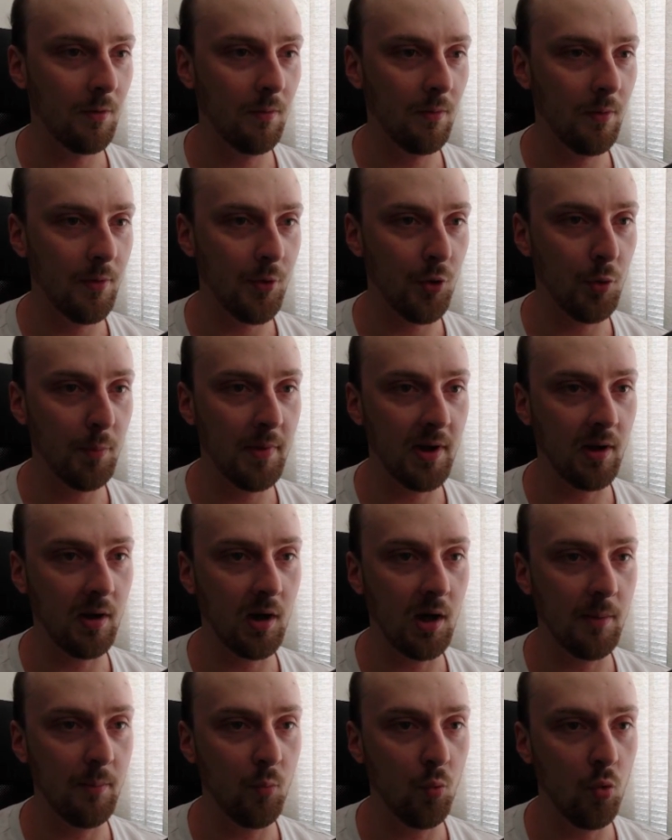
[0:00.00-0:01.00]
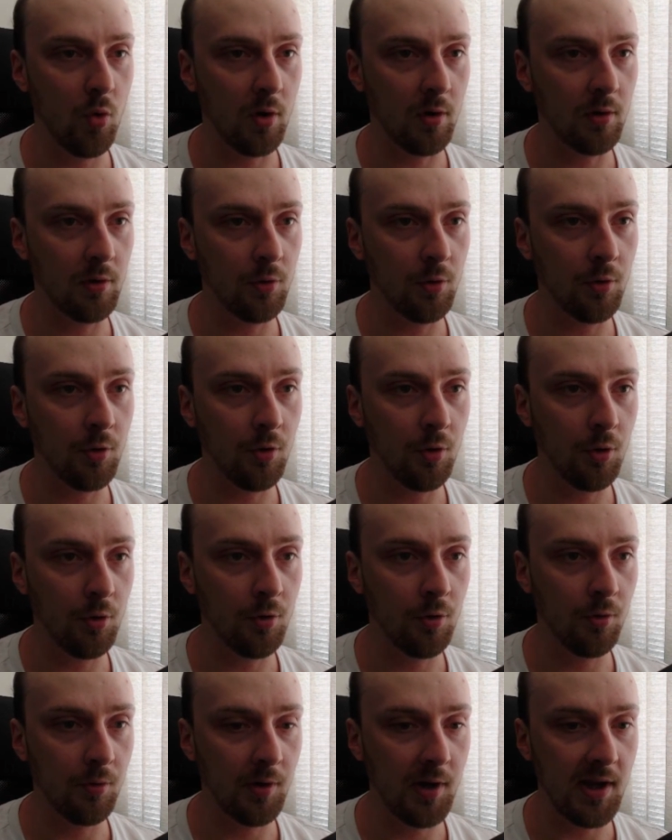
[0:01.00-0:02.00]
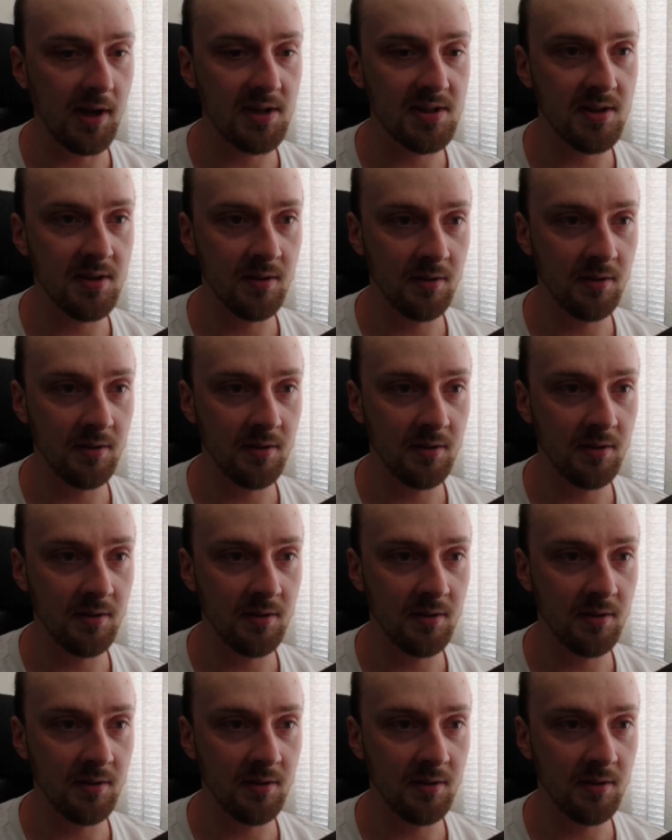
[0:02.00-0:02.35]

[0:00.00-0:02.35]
ROM hack I'm working on next.